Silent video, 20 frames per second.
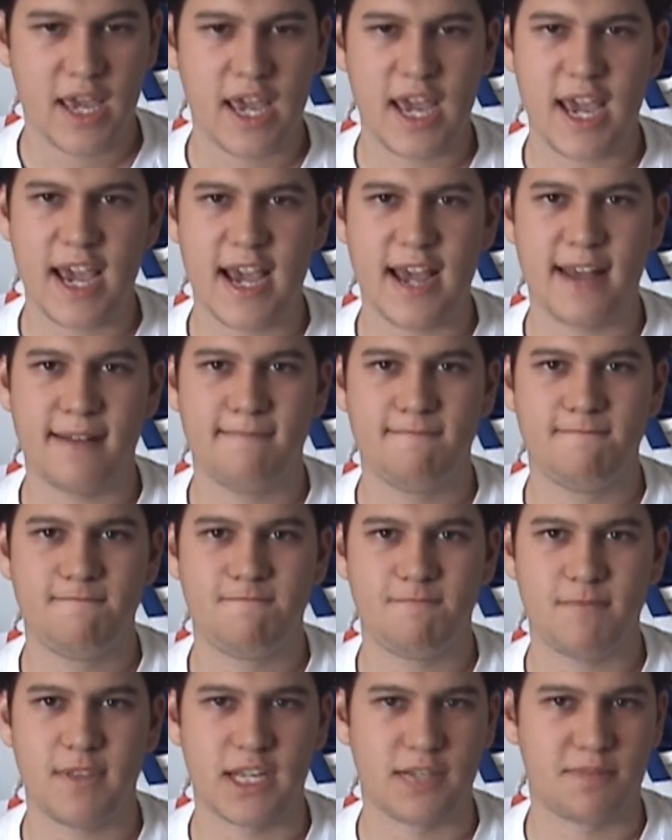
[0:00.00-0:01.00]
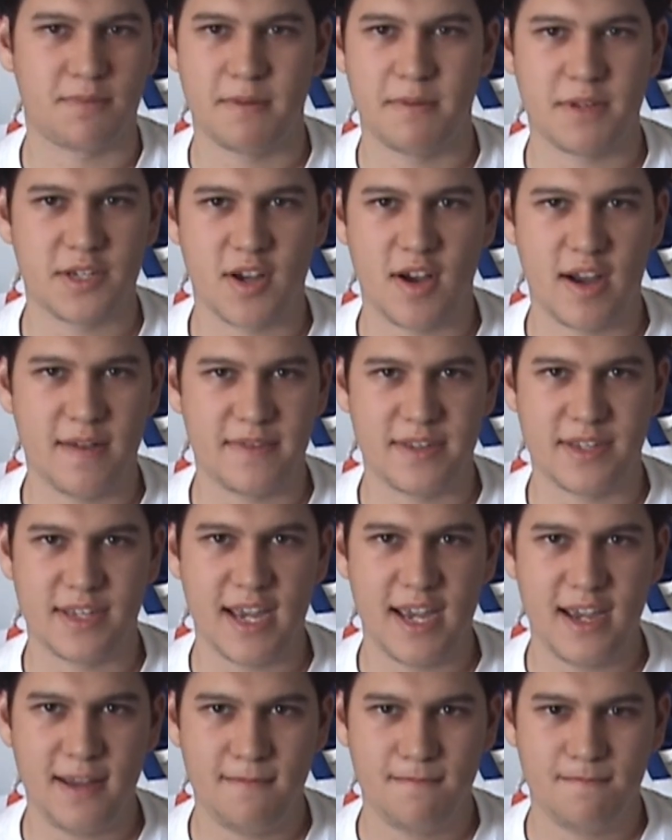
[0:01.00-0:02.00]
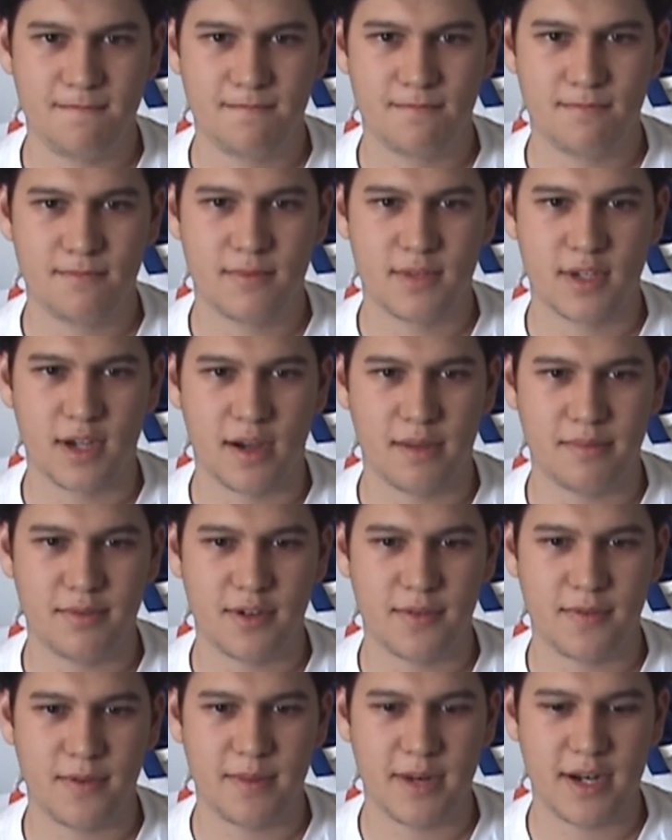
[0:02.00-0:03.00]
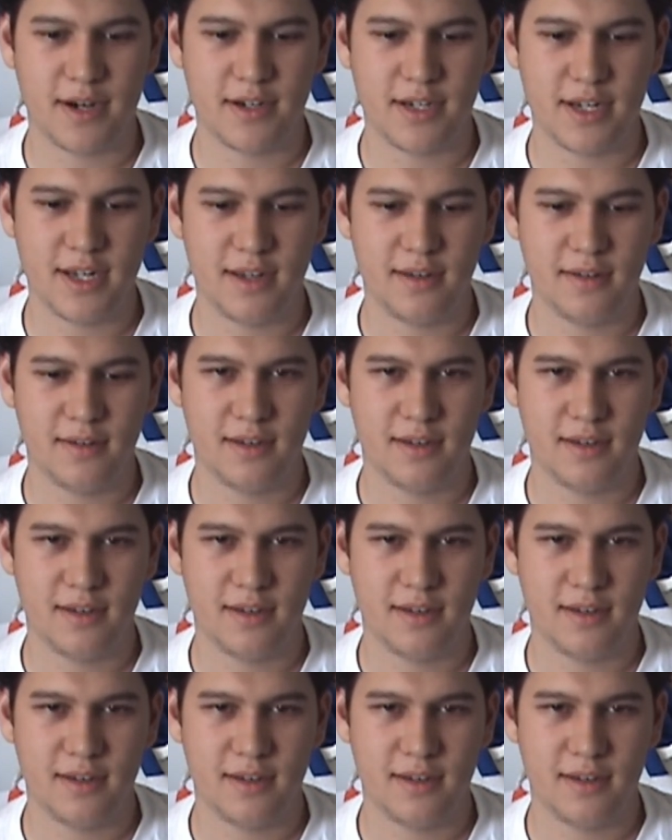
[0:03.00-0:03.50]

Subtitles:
And that's pretty much all I have to say. So I'm surferbrg.